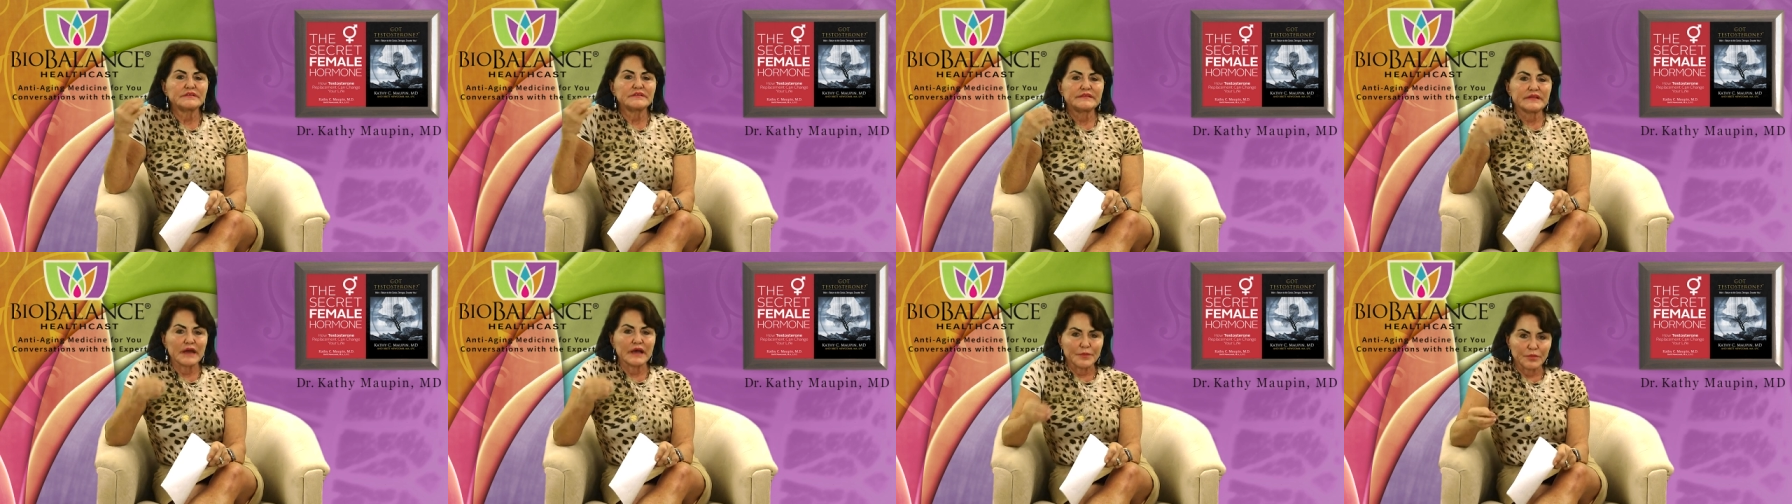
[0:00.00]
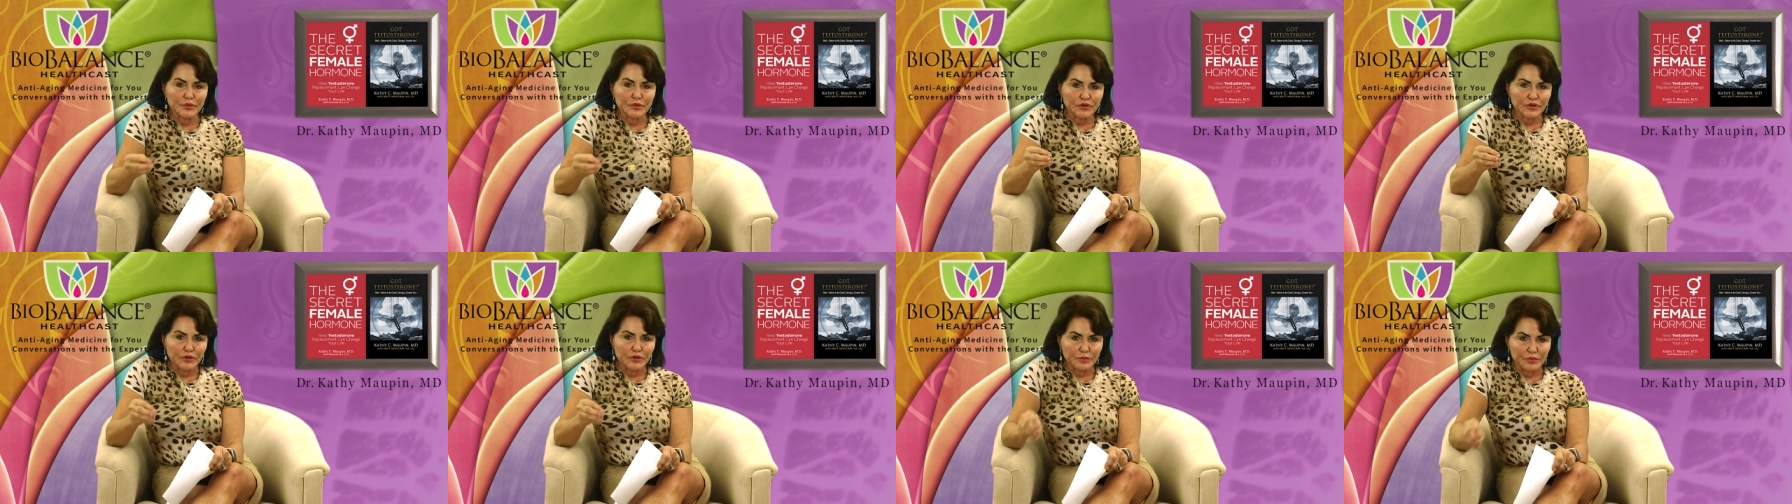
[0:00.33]

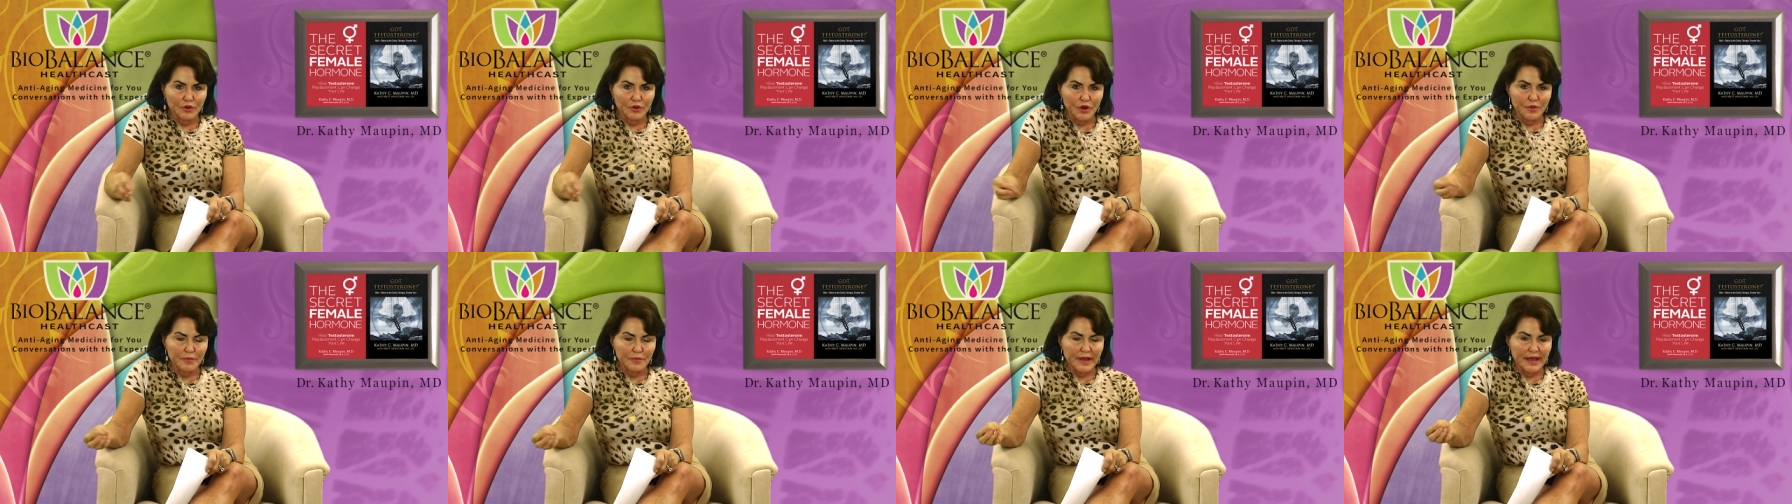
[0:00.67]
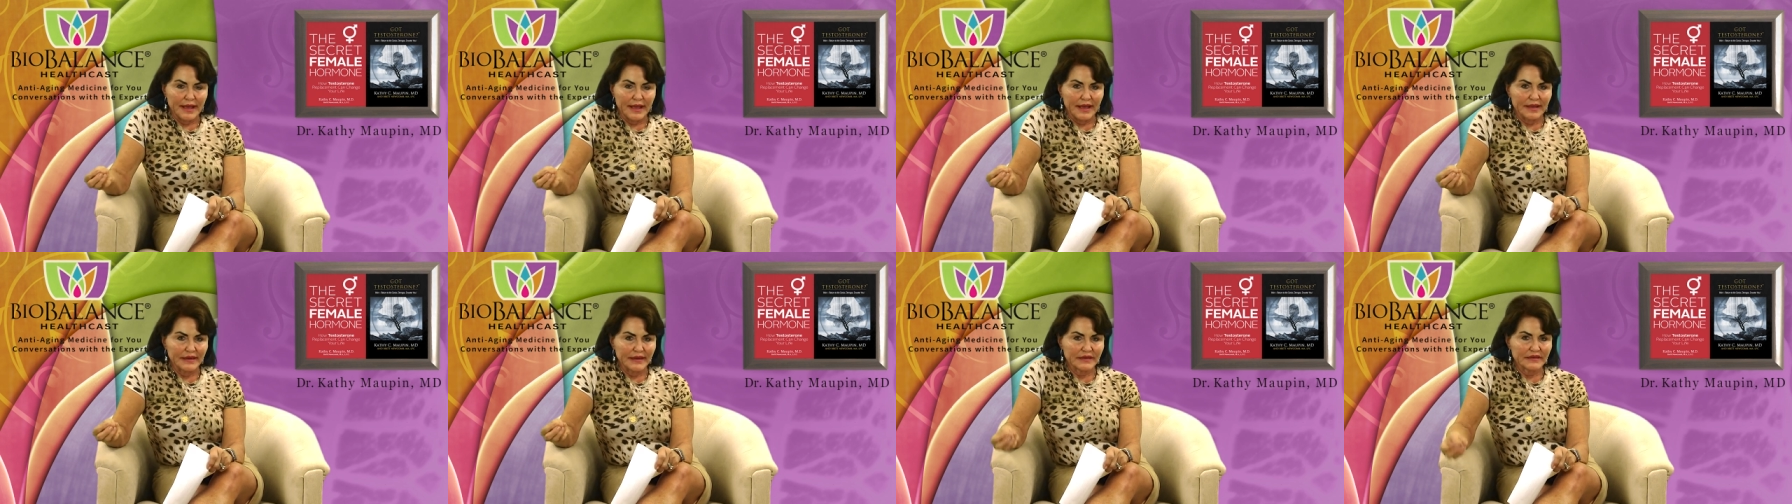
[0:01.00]
double your
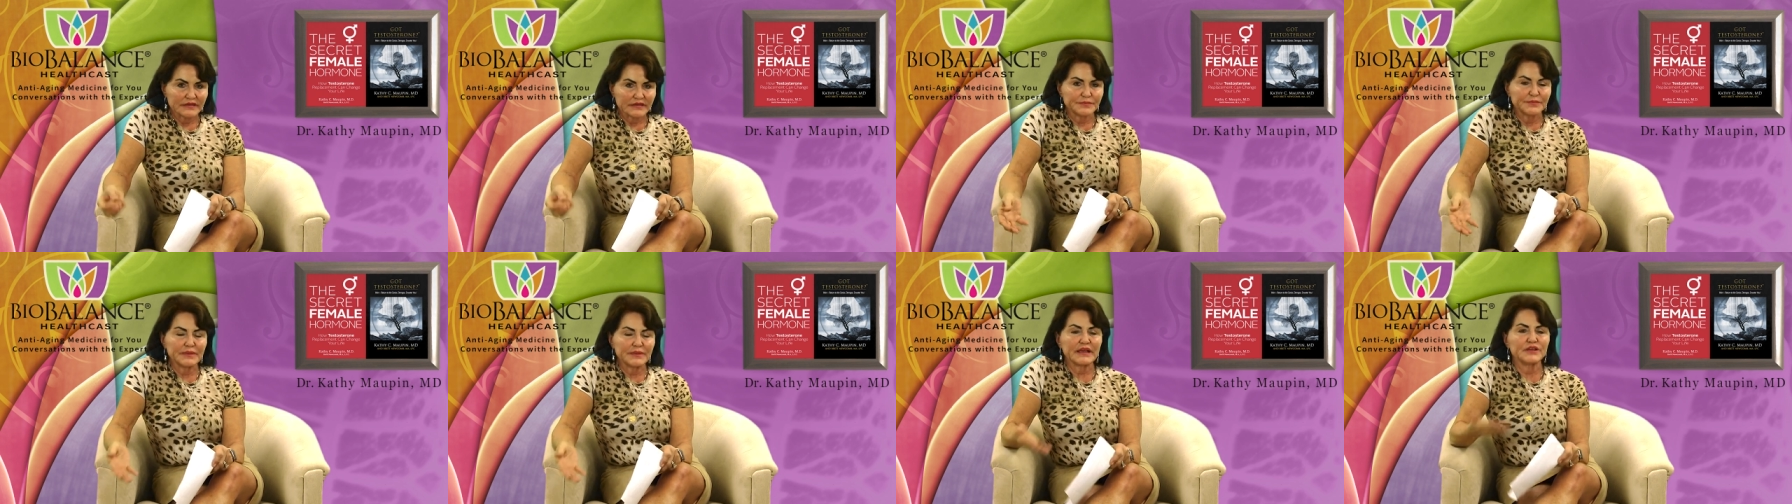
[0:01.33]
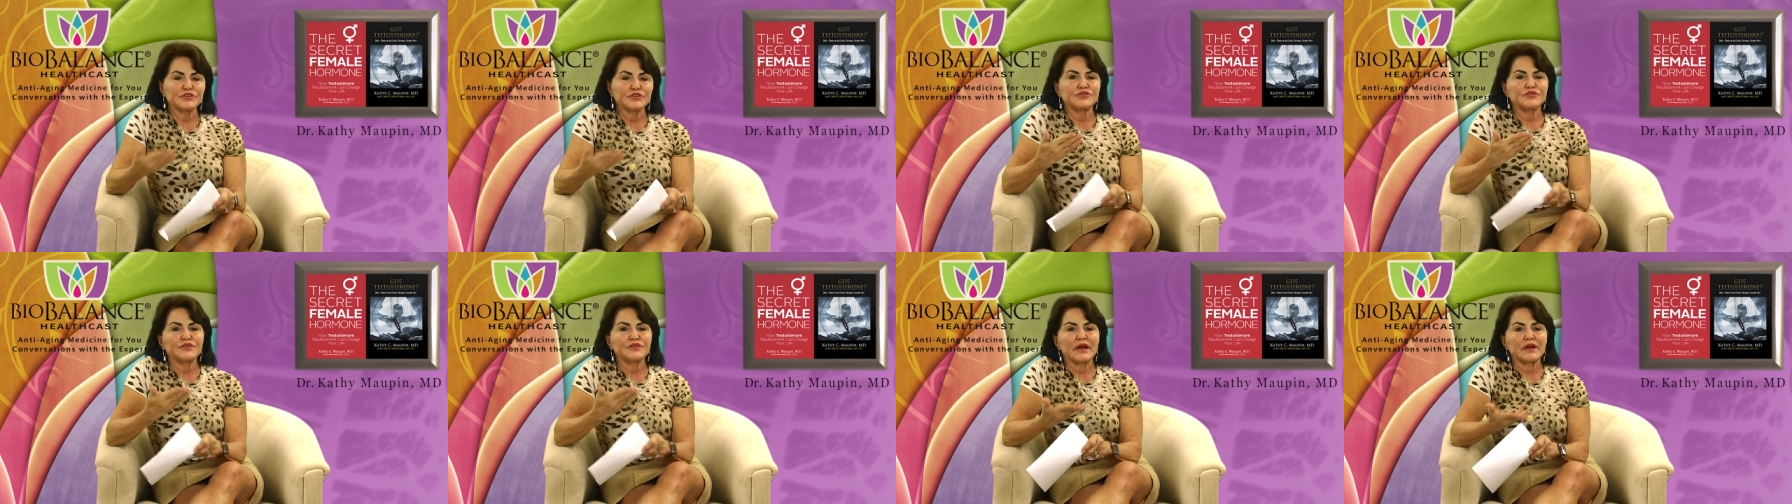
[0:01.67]
probiotics
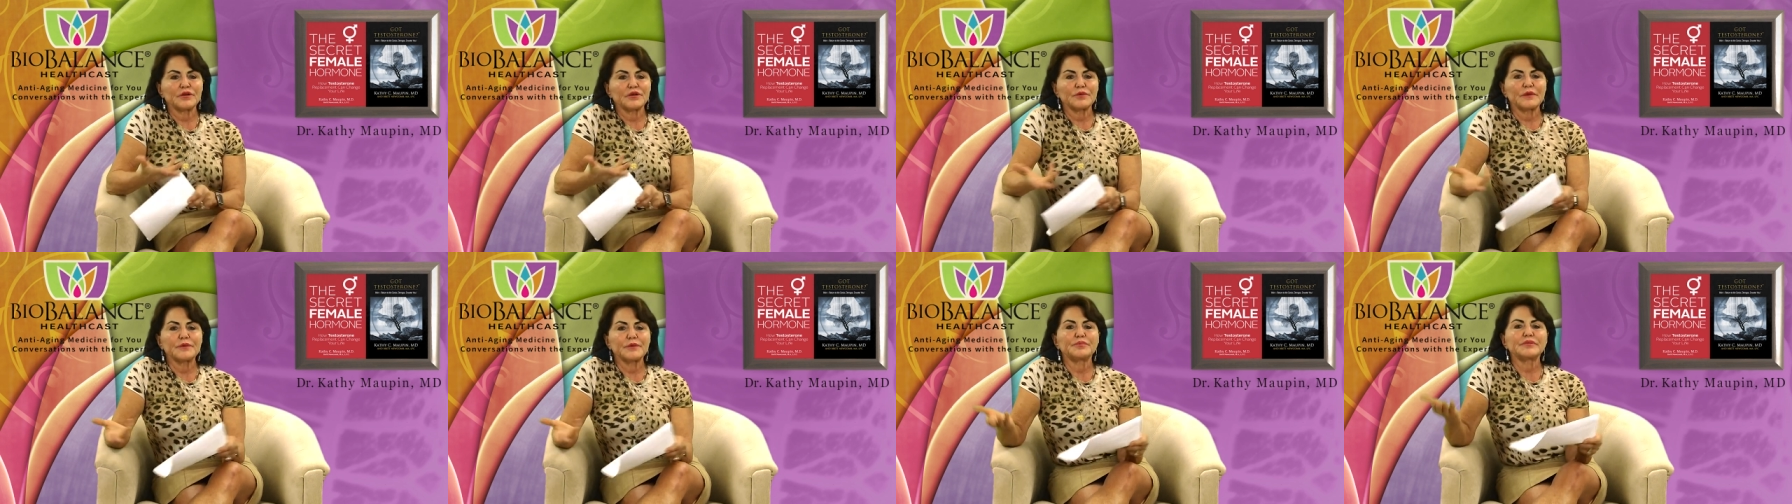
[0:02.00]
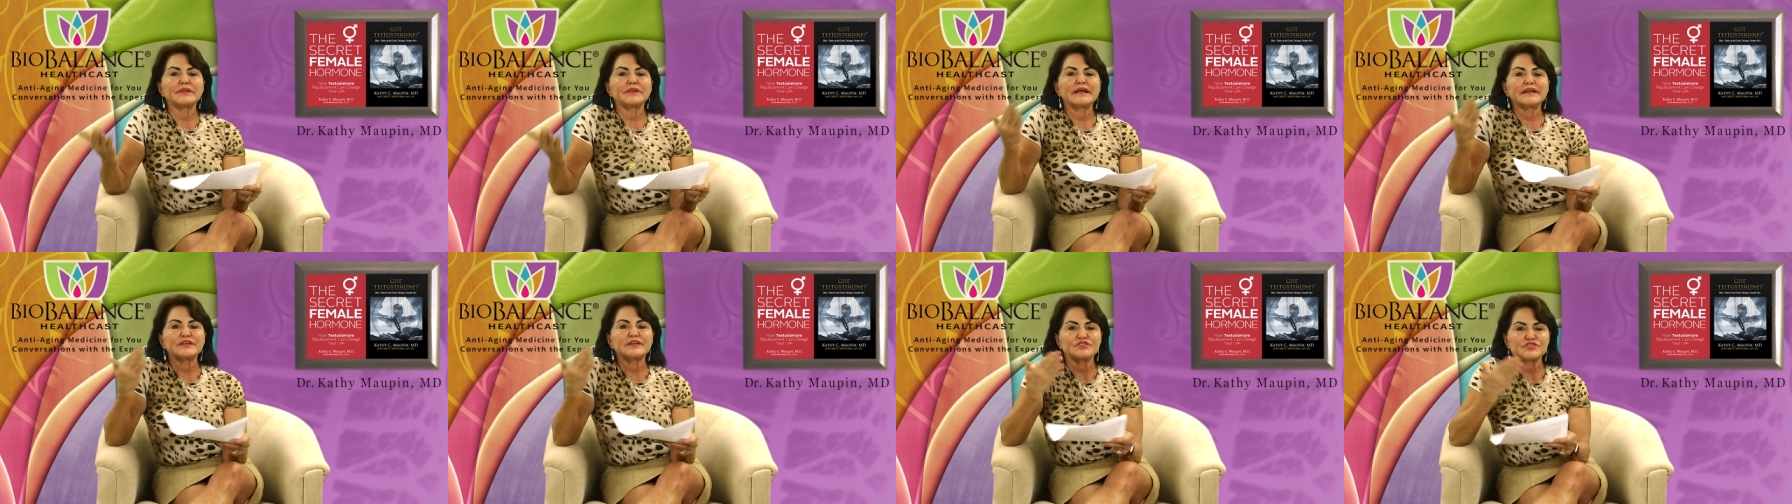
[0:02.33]
because you've got to
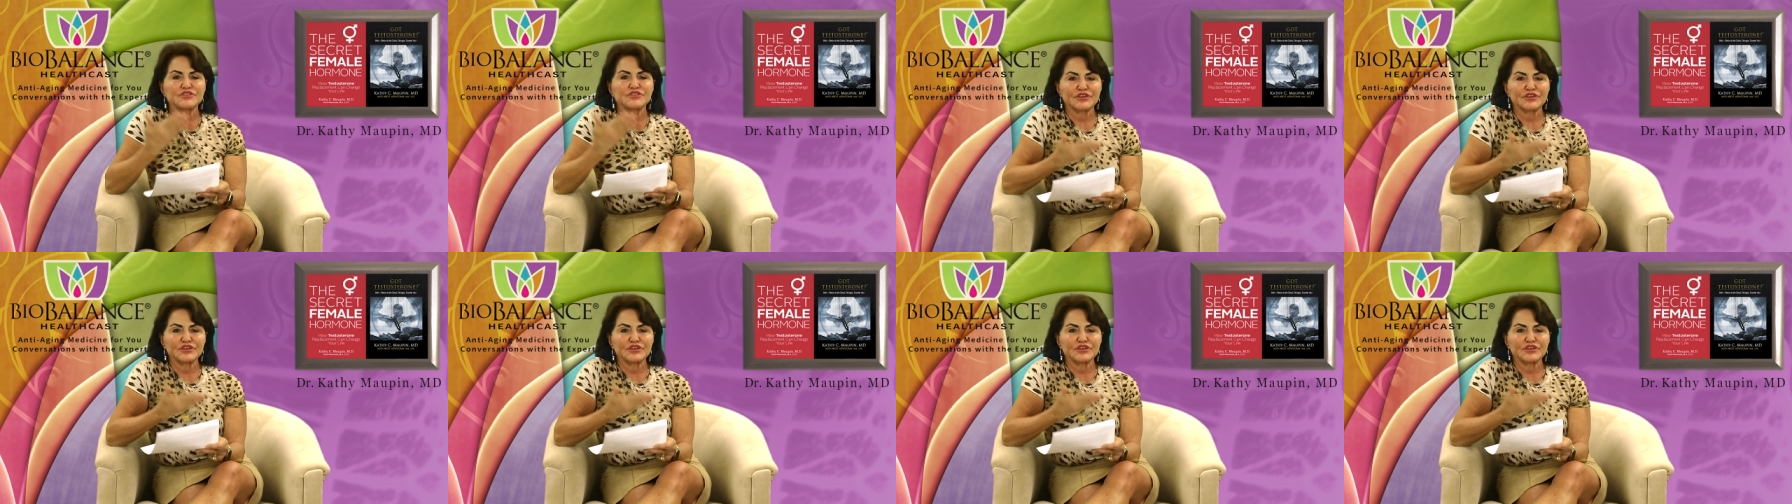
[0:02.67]
replenish